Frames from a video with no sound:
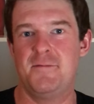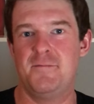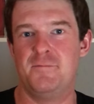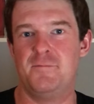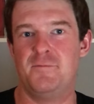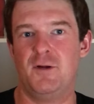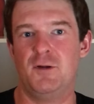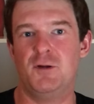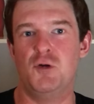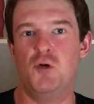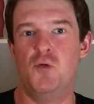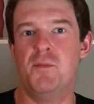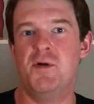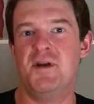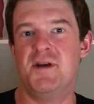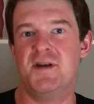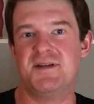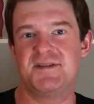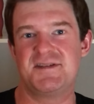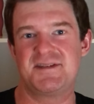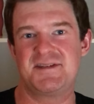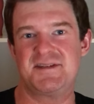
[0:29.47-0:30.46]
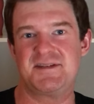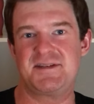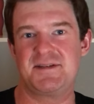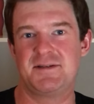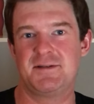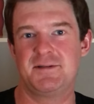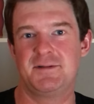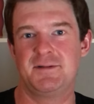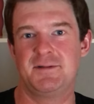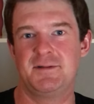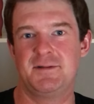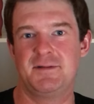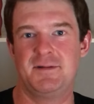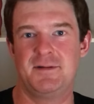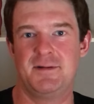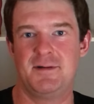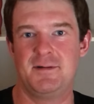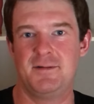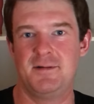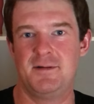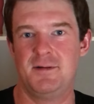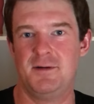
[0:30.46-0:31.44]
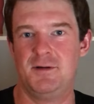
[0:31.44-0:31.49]
voluminous
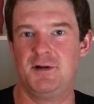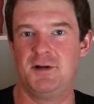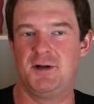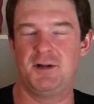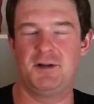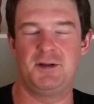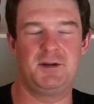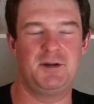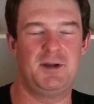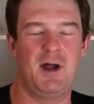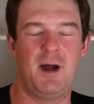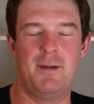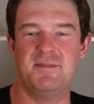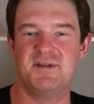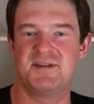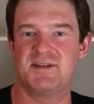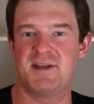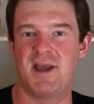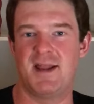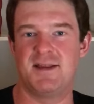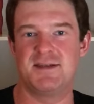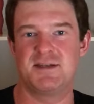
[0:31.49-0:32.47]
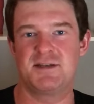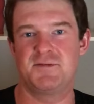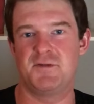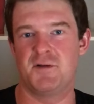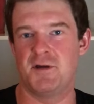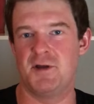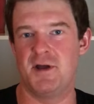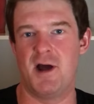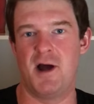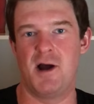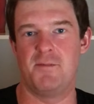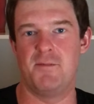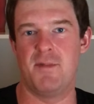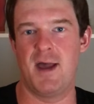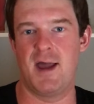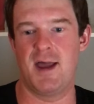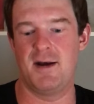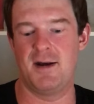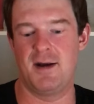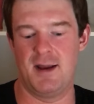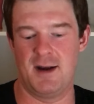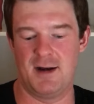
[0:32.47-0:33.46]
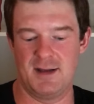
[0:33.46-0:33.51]
club scents for young
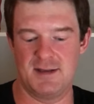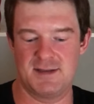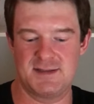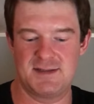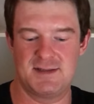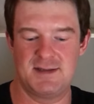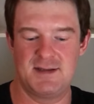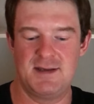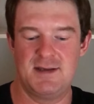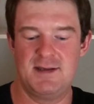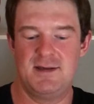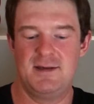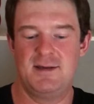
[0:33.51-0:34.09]
men, and it's